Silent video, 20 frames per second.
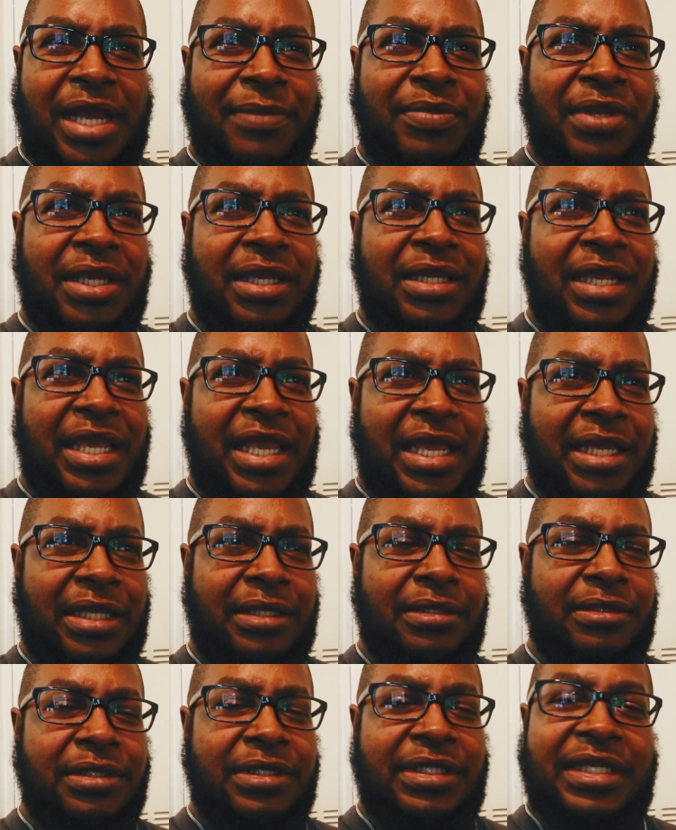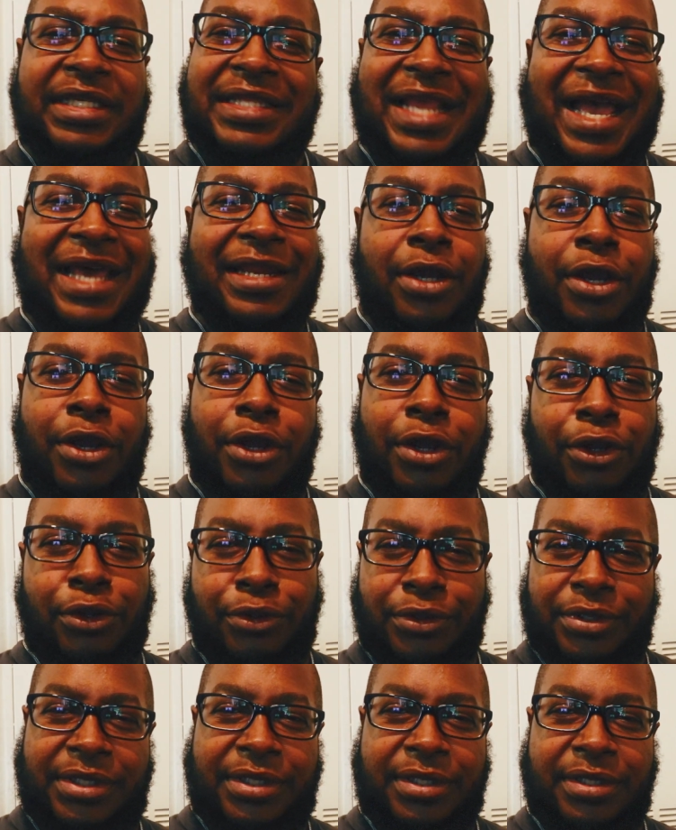I mean, it did not
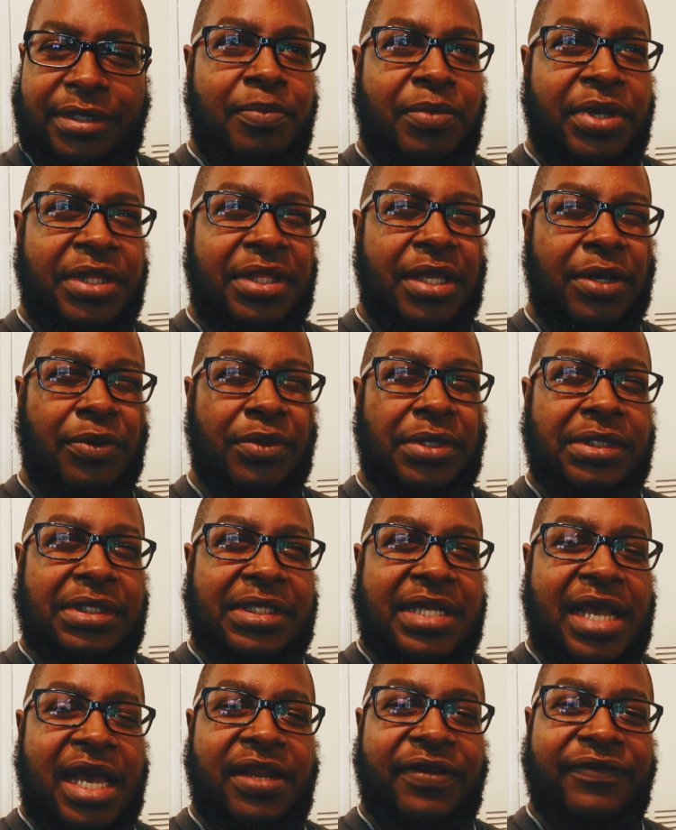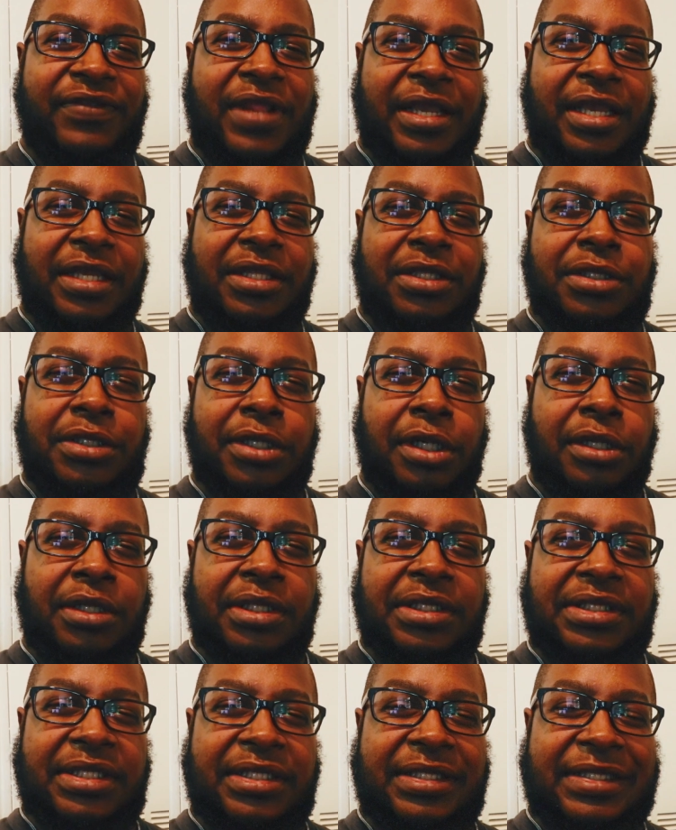hurt, but there was kind of like a
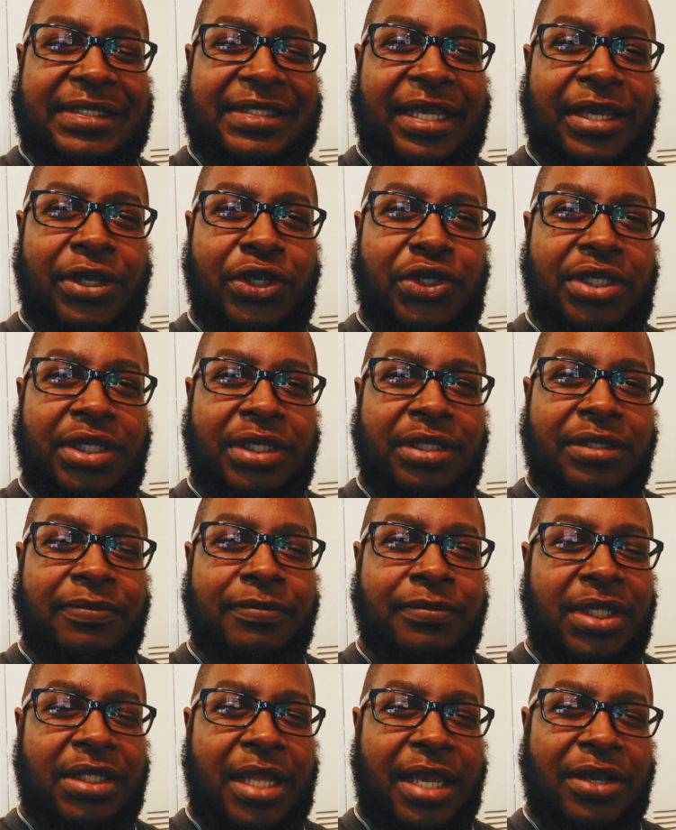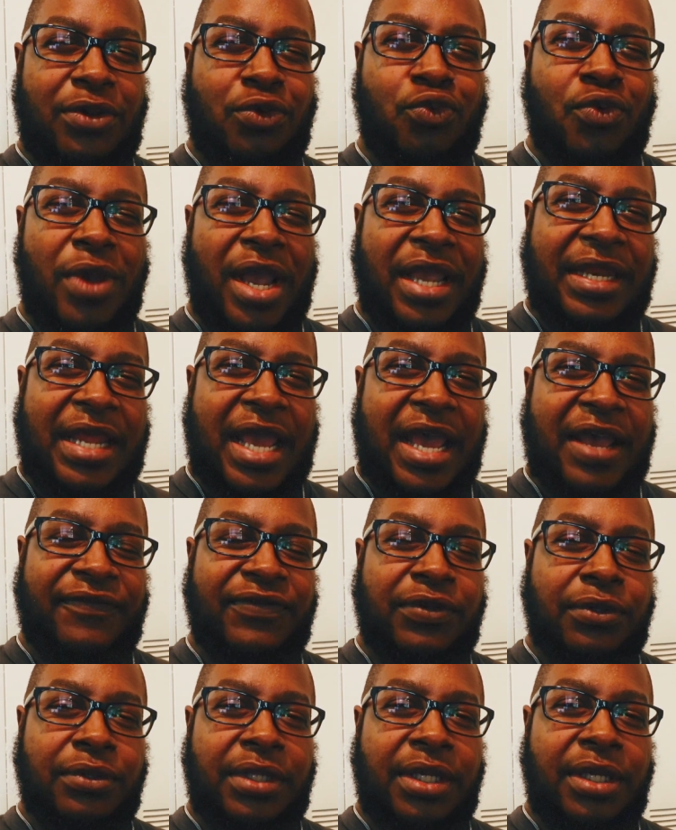dull sensation, like right
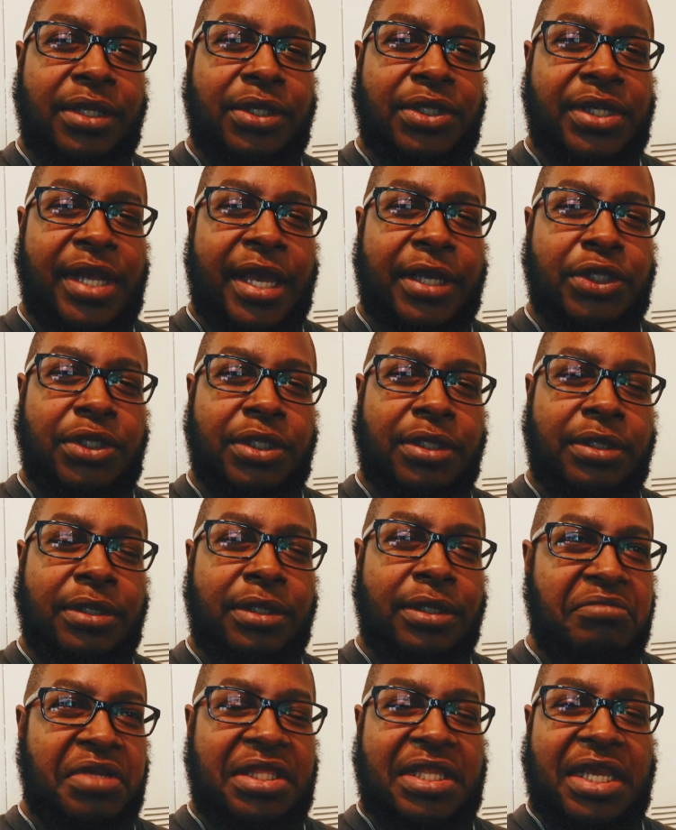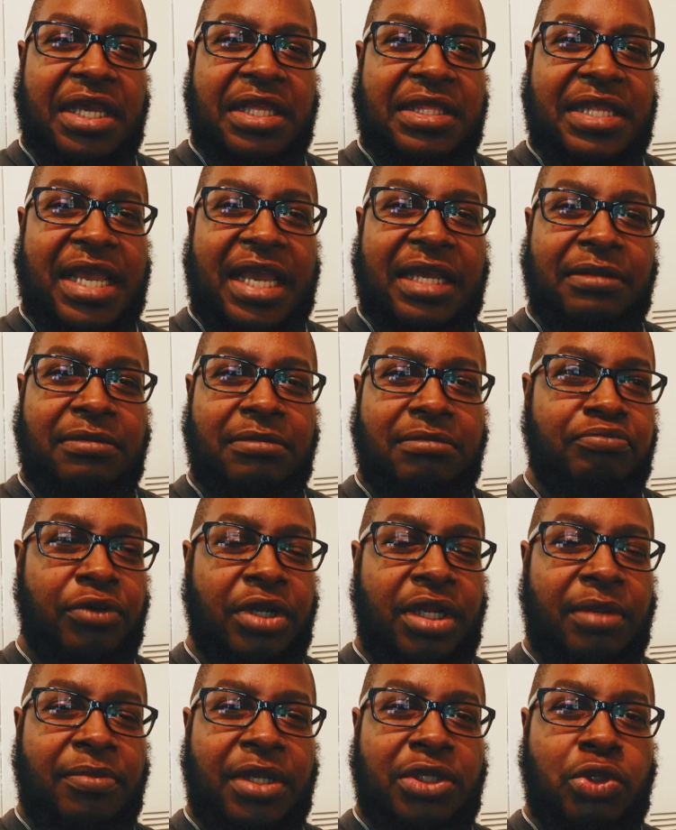after the injection, but then that
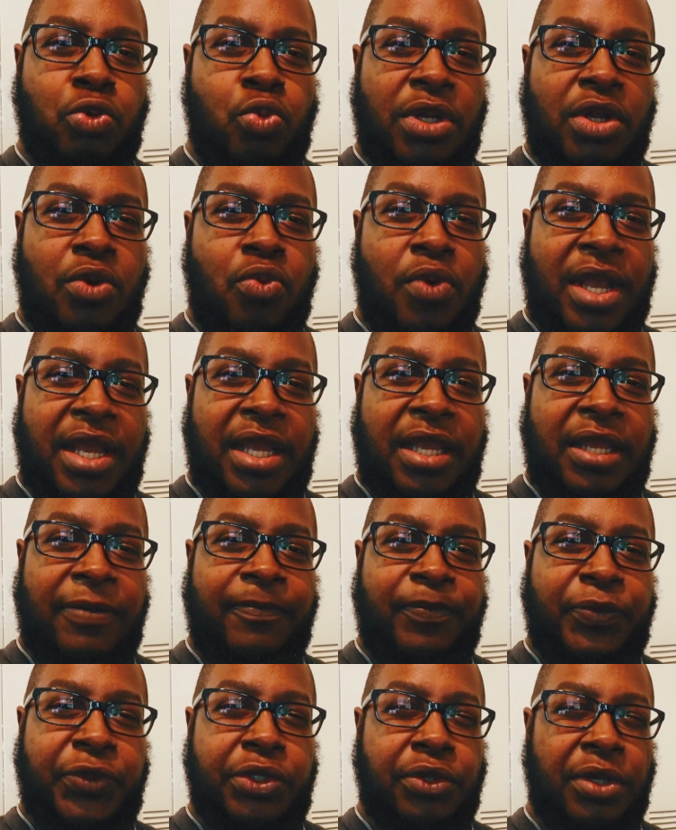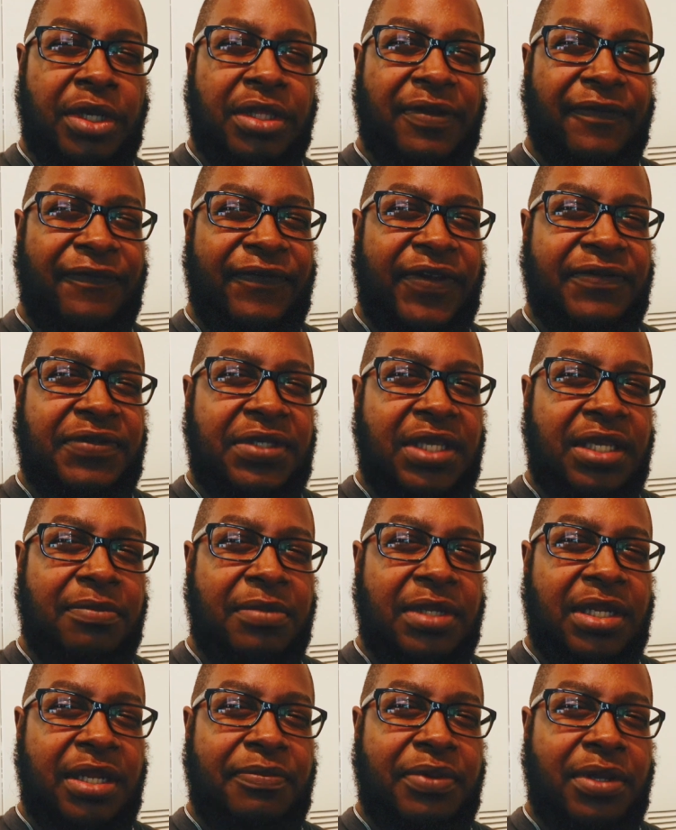pretty much went away during the
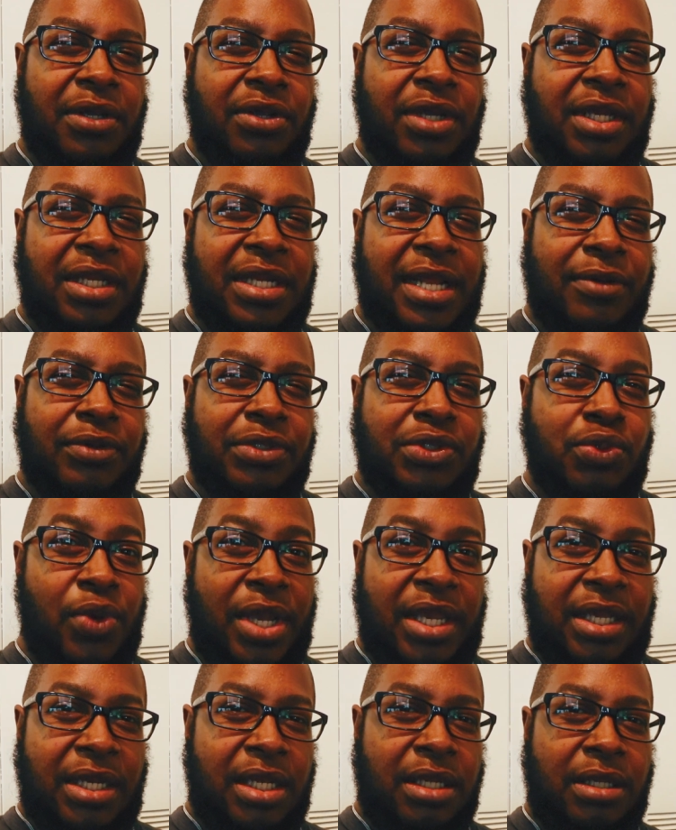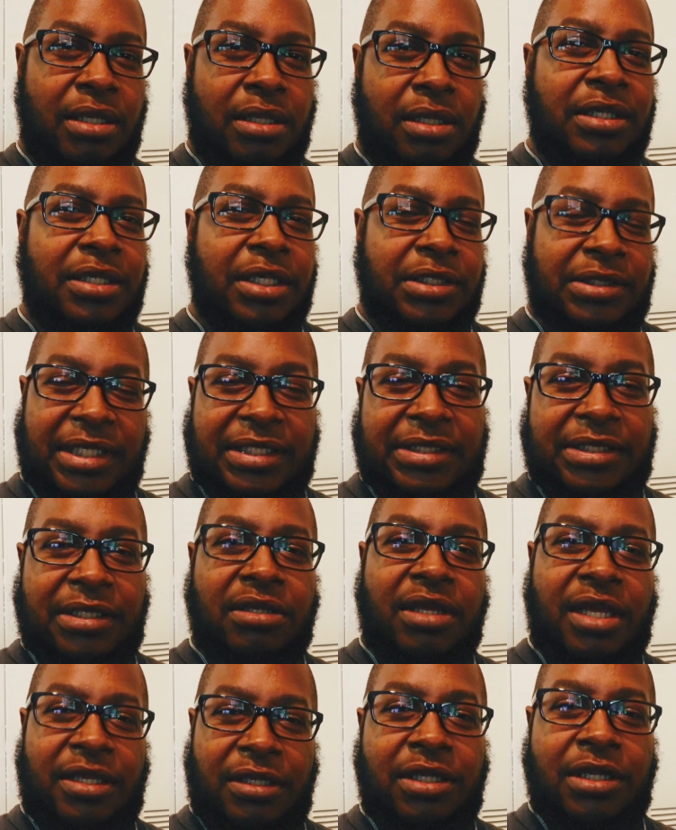15-minute period I was waiting, because they
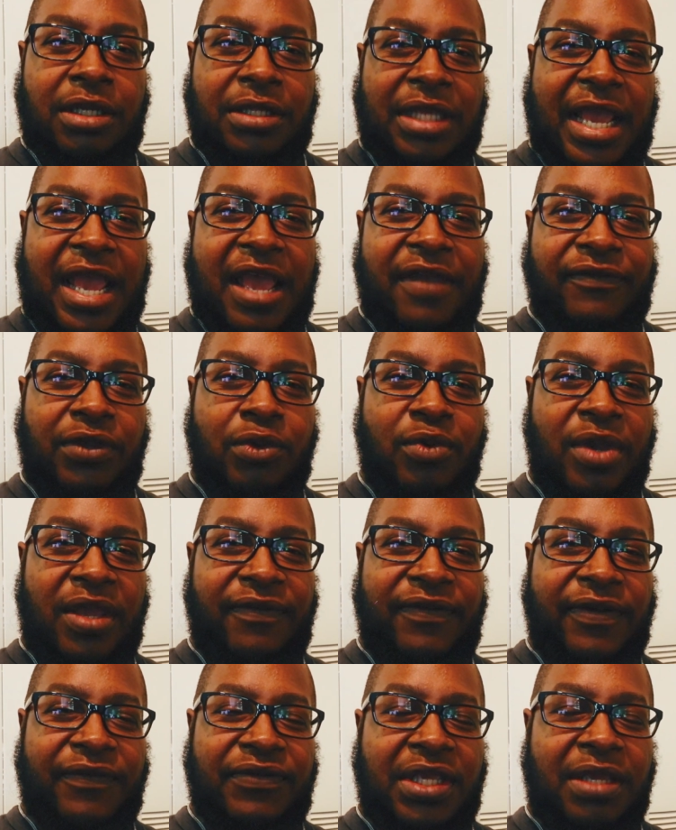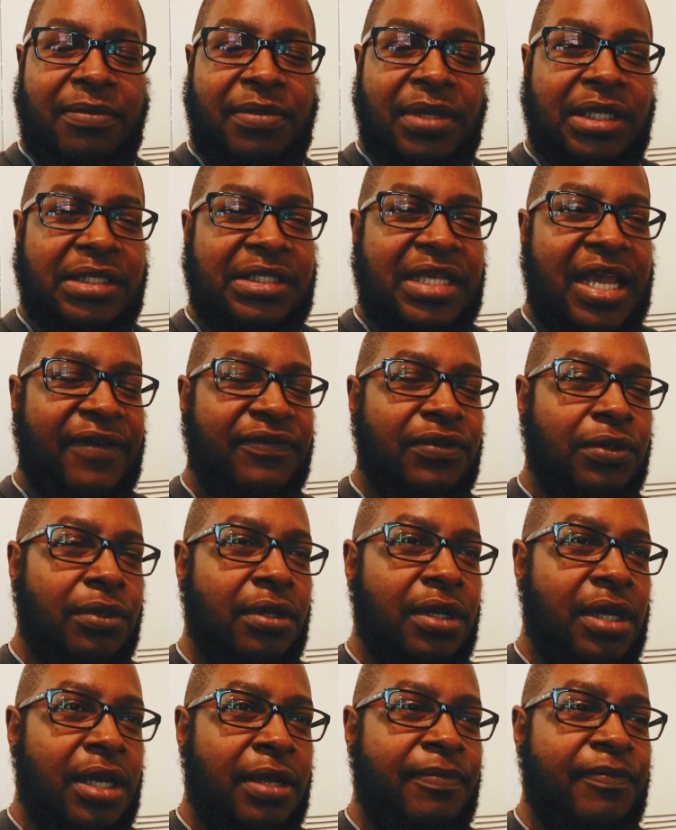still, you know, they have you wait 15 minutes
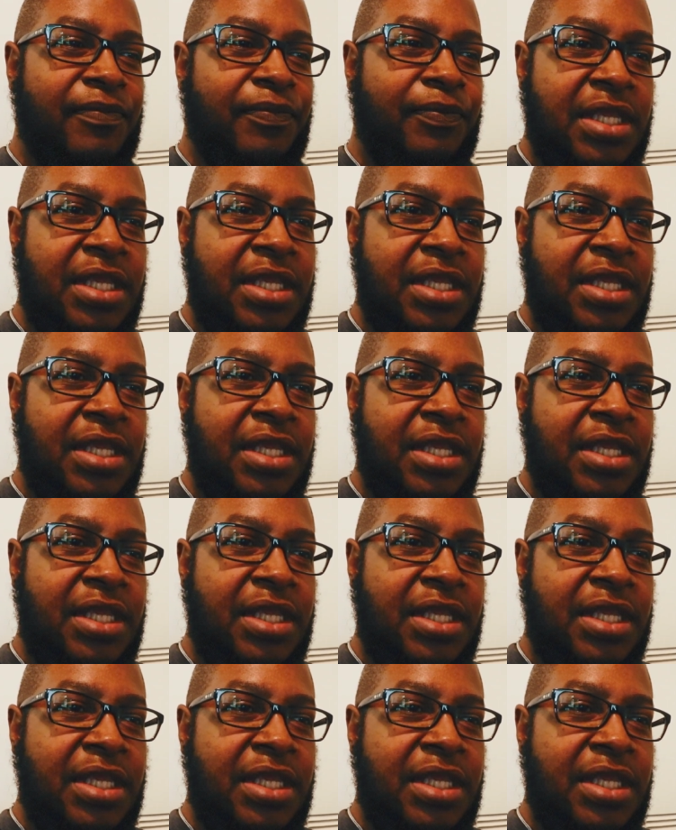after